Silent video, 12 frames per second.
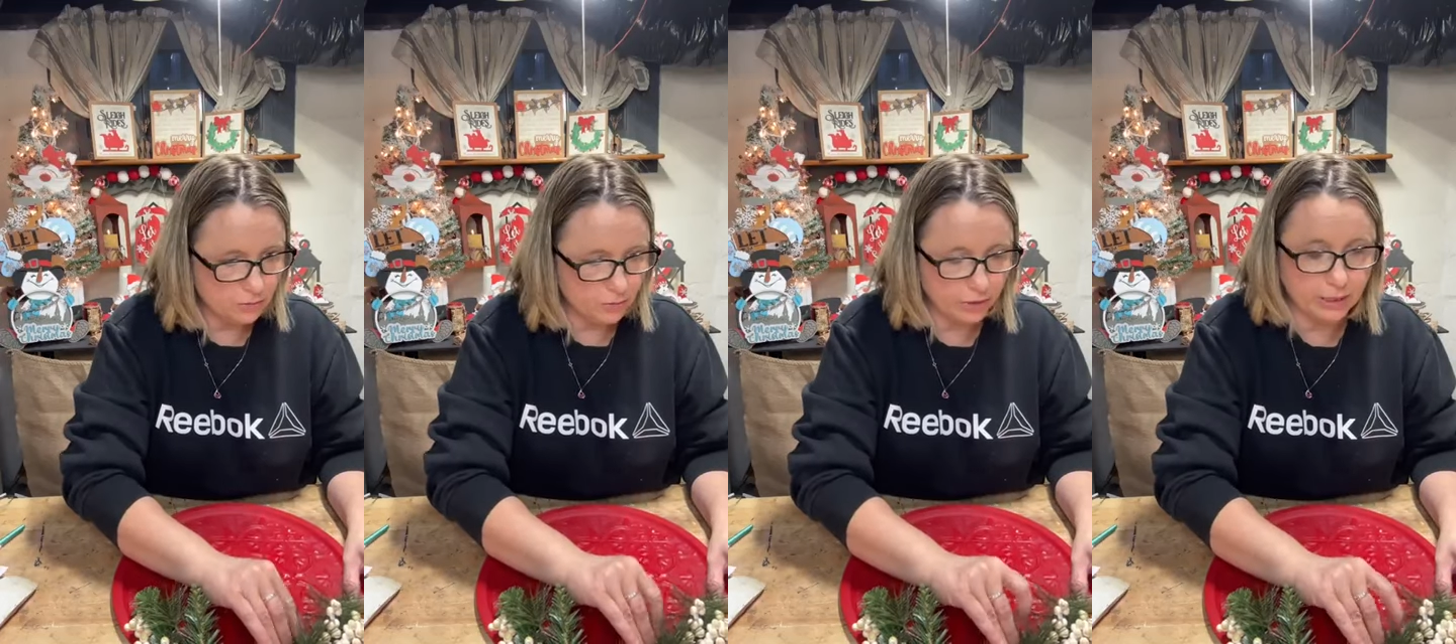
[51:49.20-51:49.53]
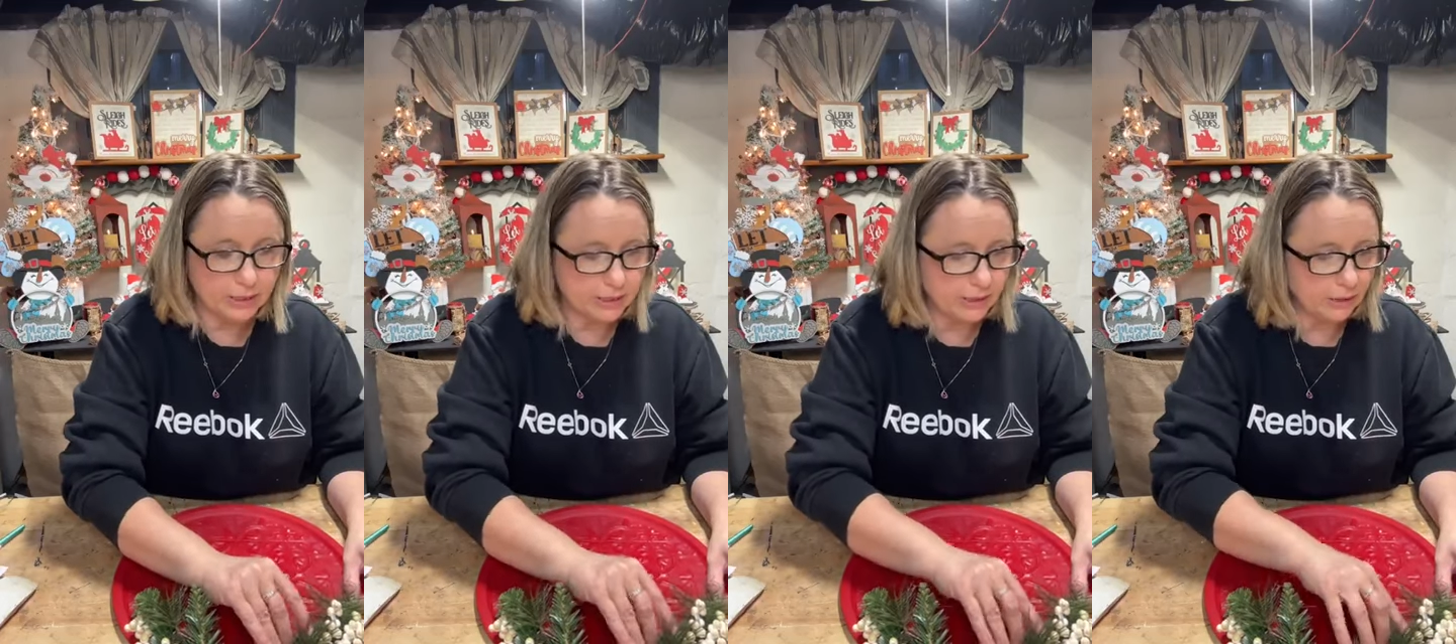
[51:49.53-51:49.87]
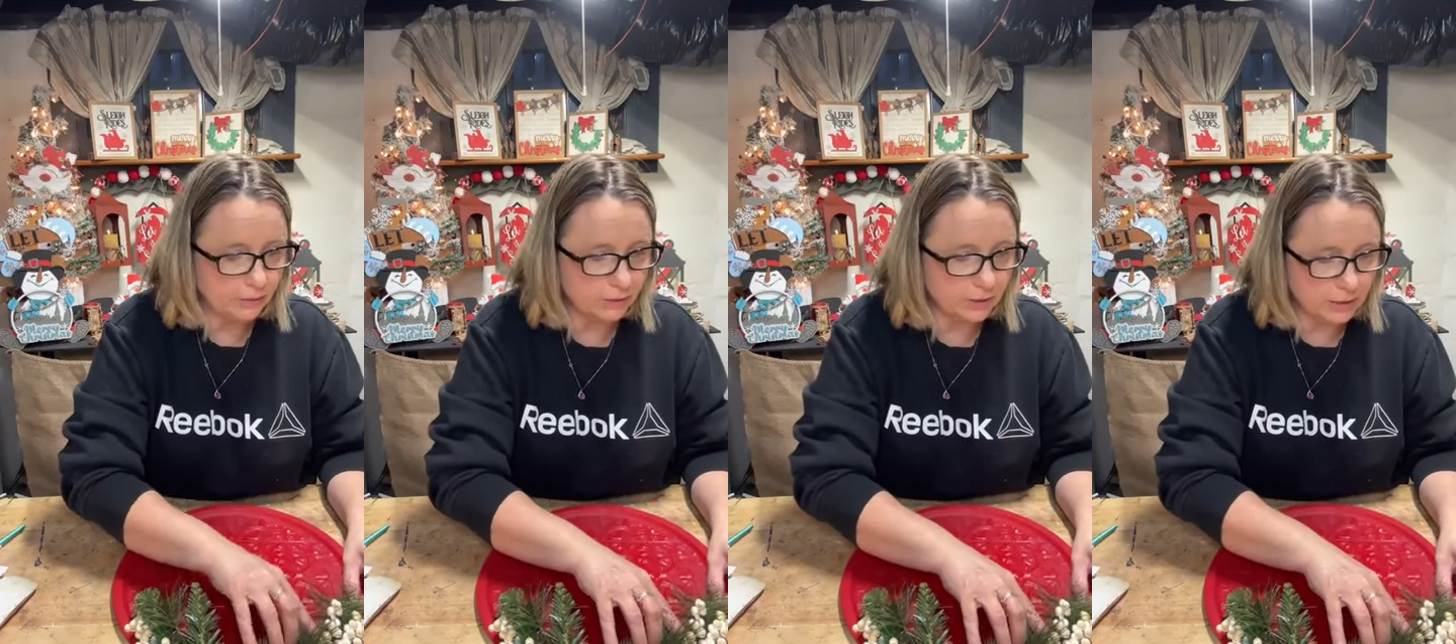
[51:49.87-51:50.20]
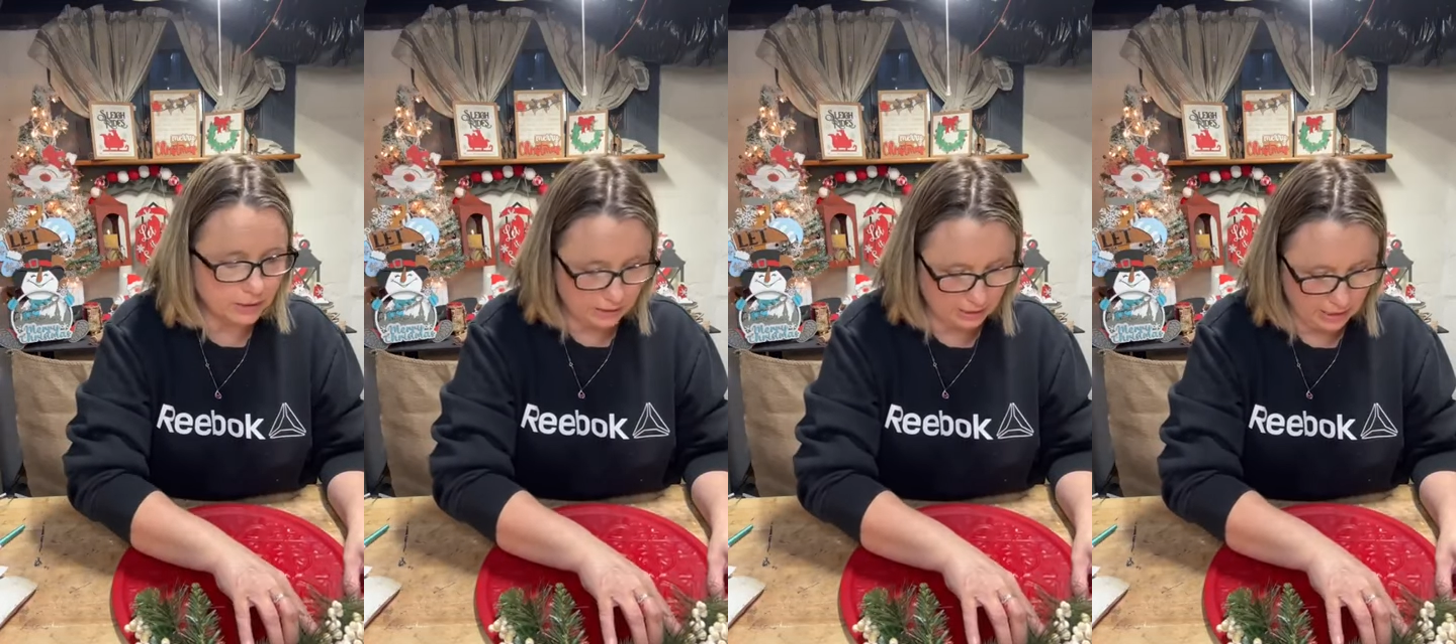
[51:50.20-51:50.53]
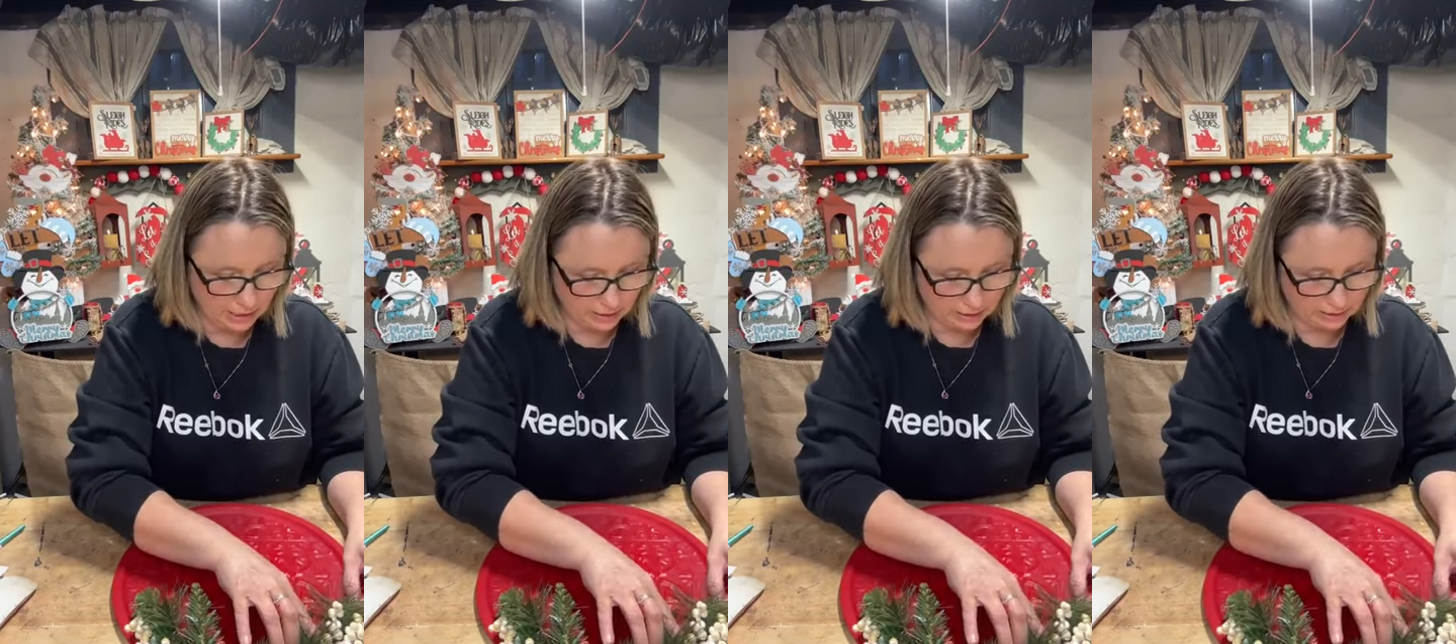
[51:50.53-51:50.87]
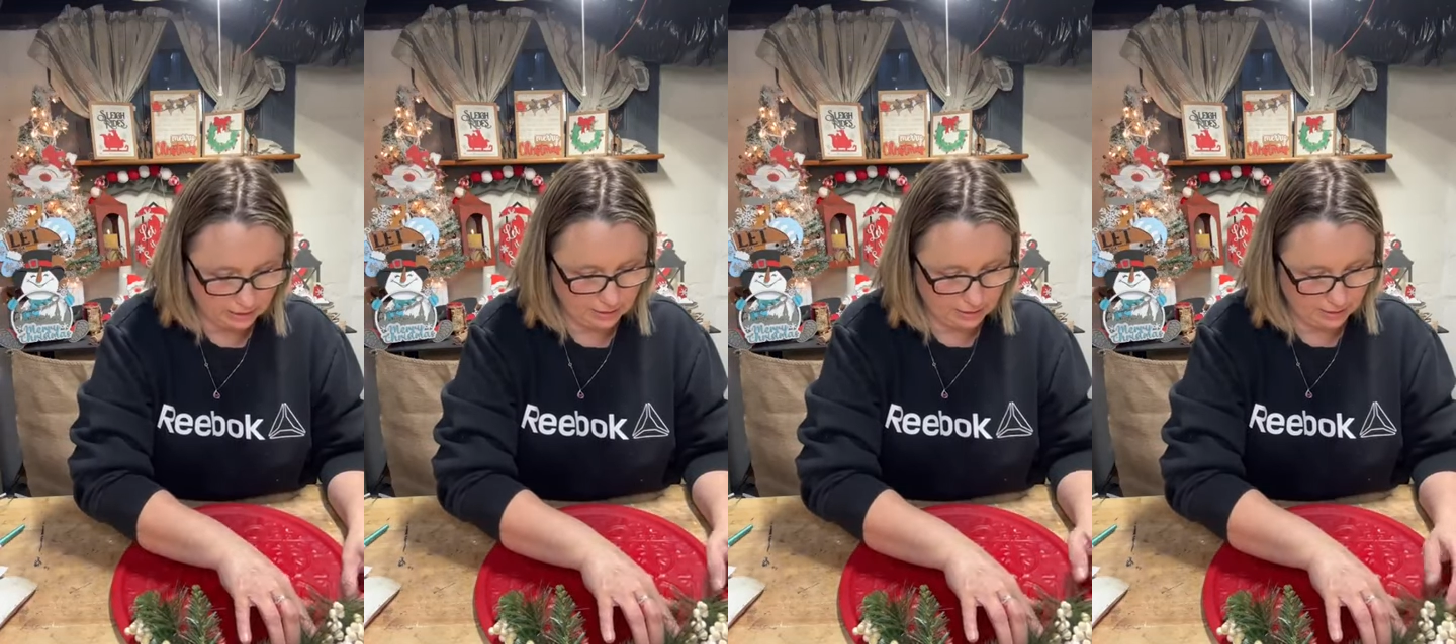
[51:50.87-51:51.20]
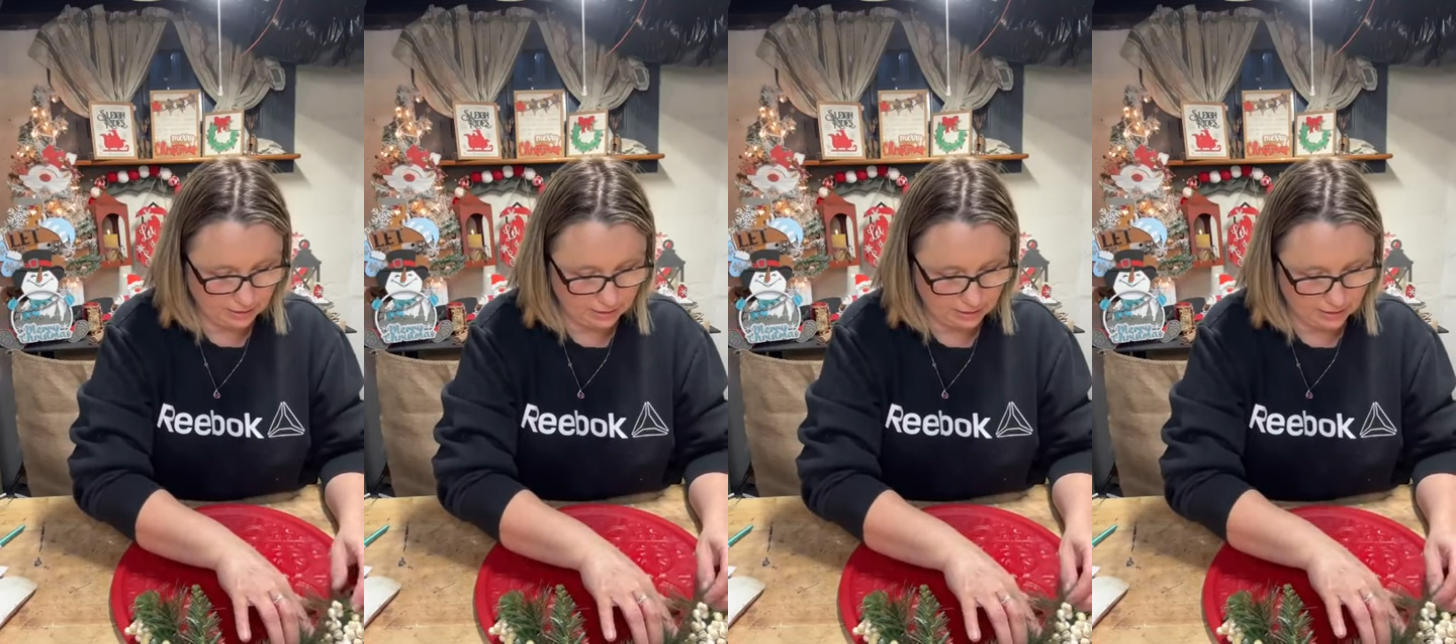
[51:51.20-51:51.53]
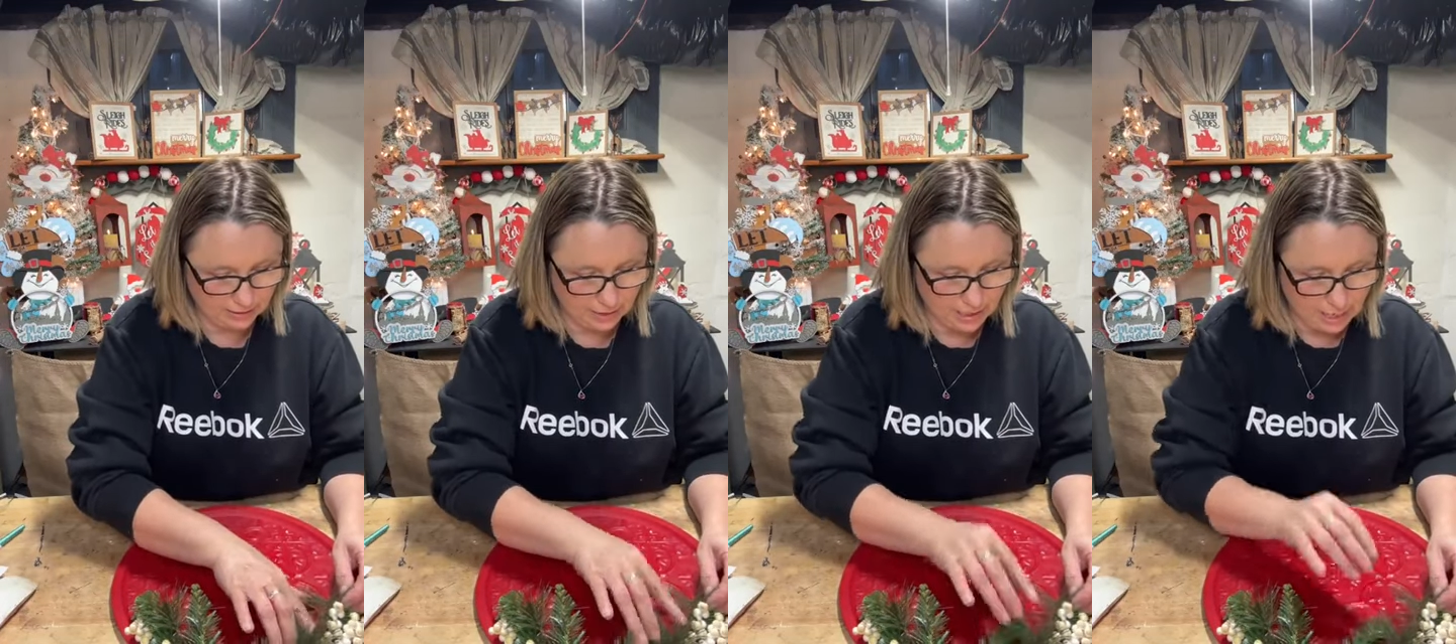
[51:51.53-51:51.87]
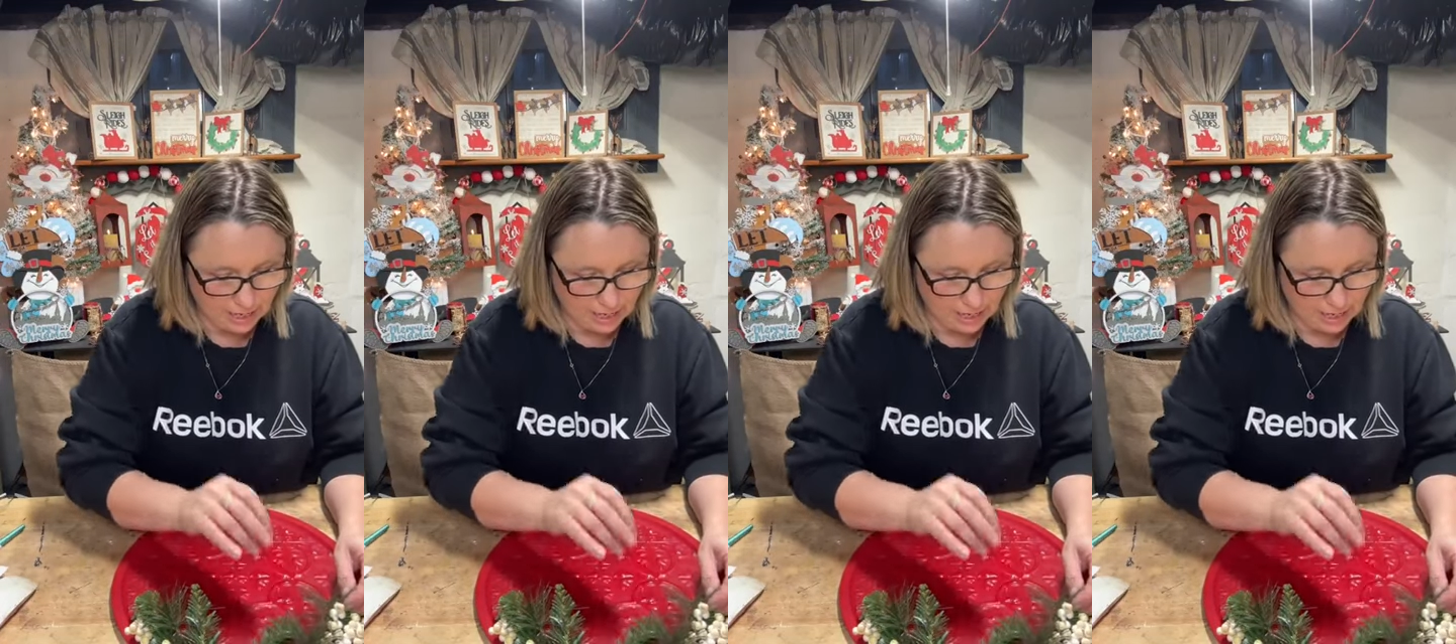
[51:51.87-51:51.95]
to bring it down. Yes.